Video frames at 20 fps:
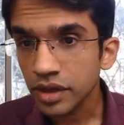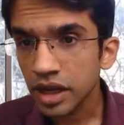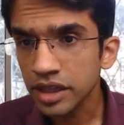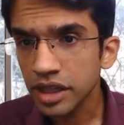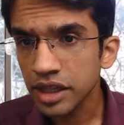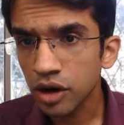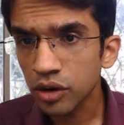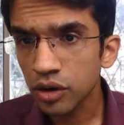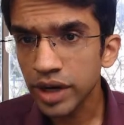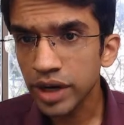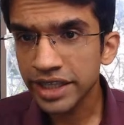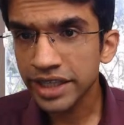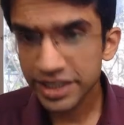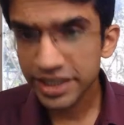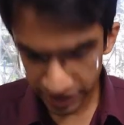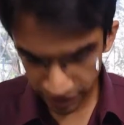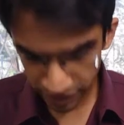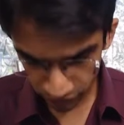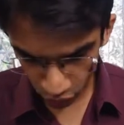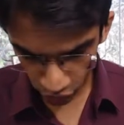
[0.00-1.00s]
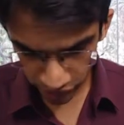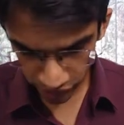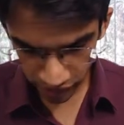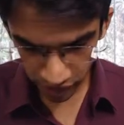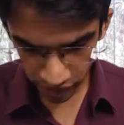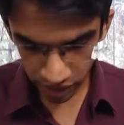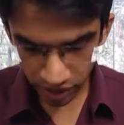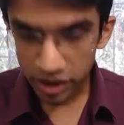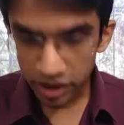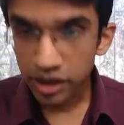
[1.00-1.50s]
Now let's see what,
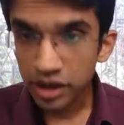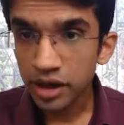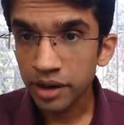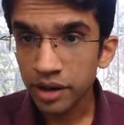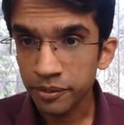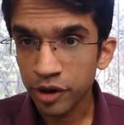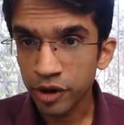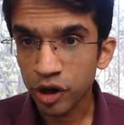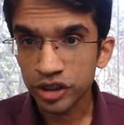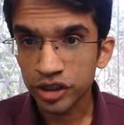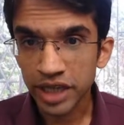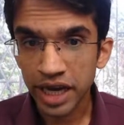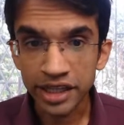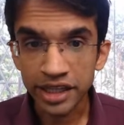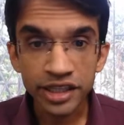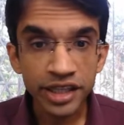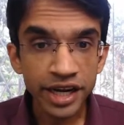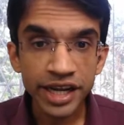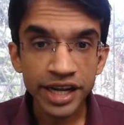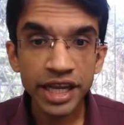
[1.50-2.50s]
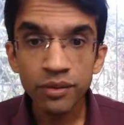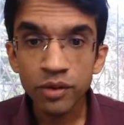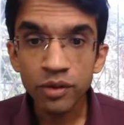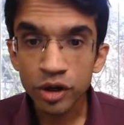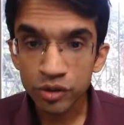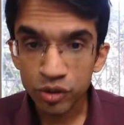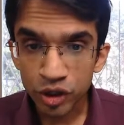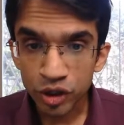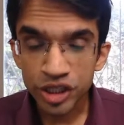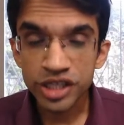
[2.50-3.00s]
because another
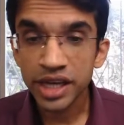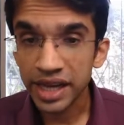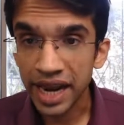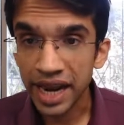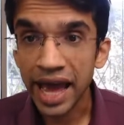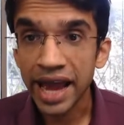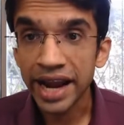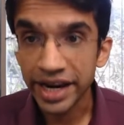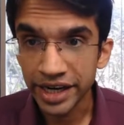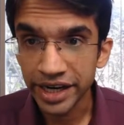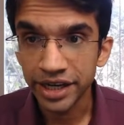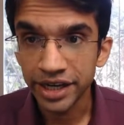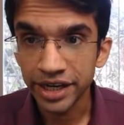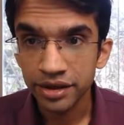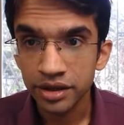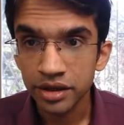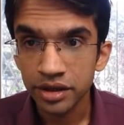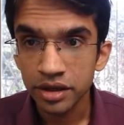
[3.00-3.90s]
keyword was client.